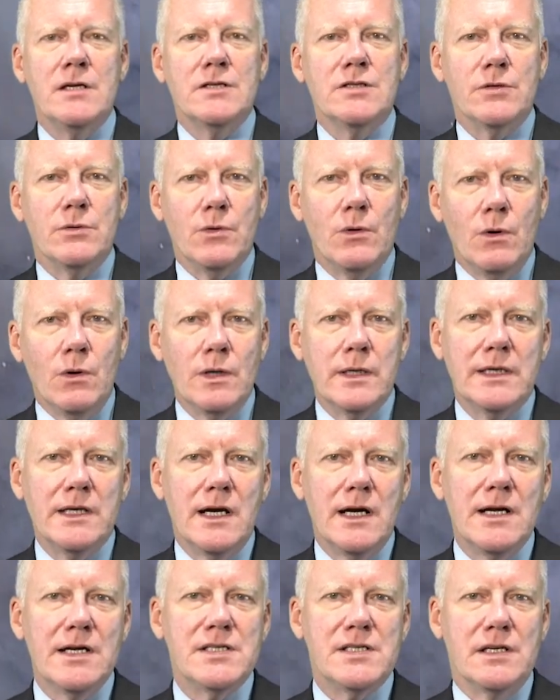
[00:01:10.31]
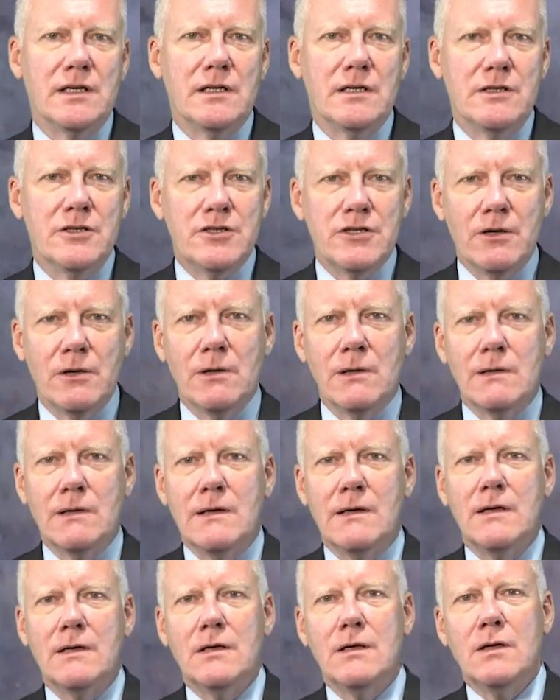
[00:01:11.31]
to organize and control
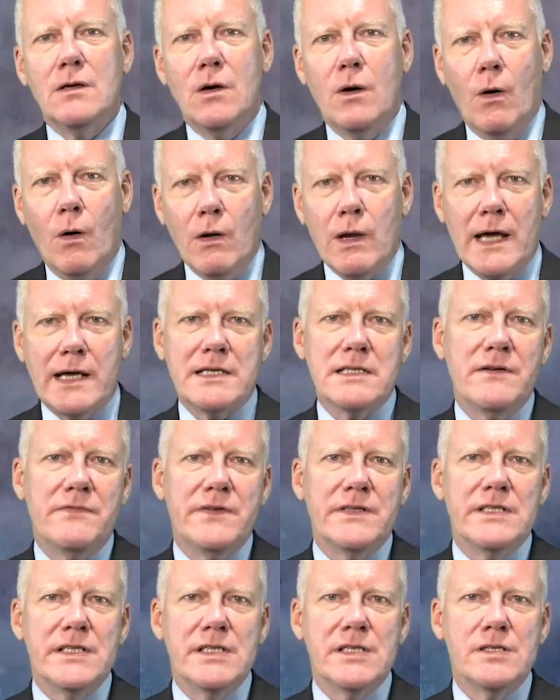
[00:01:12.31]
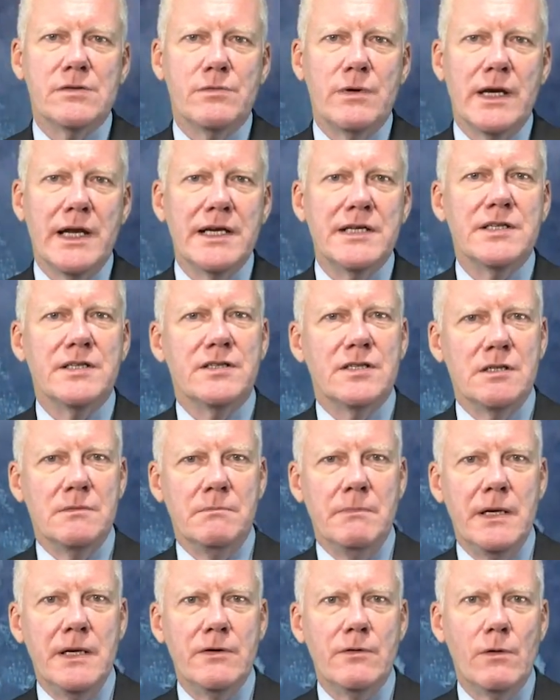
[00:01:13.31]
all activities related to
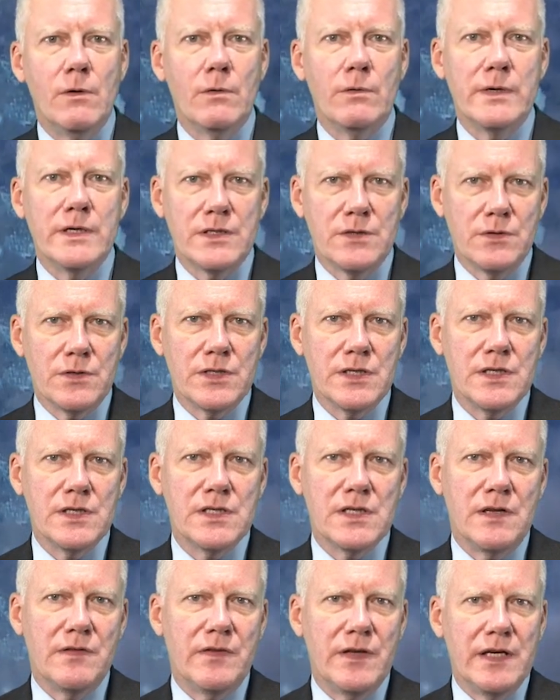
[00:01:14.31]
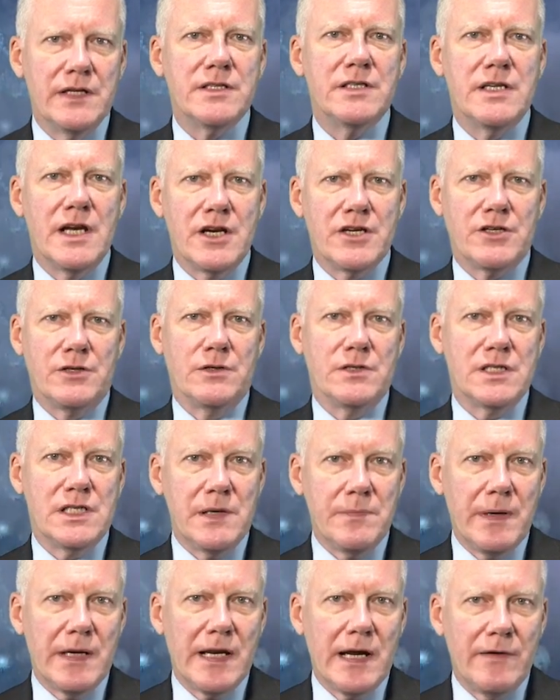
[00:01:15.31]
mineral resources in the international
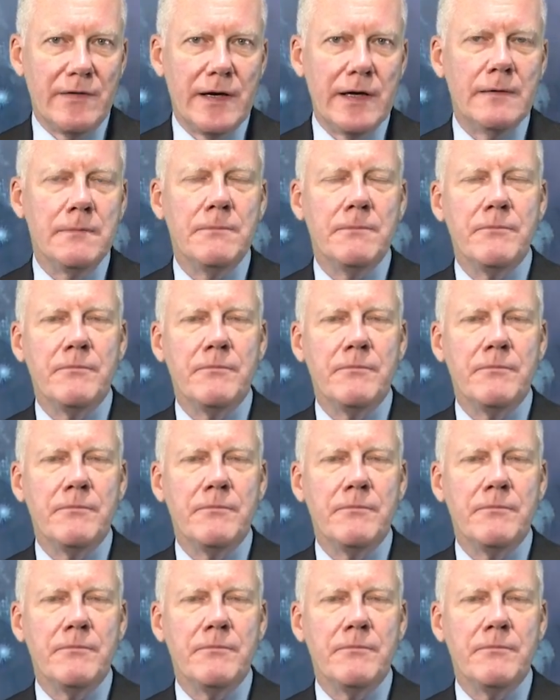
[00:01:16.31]
seabed area,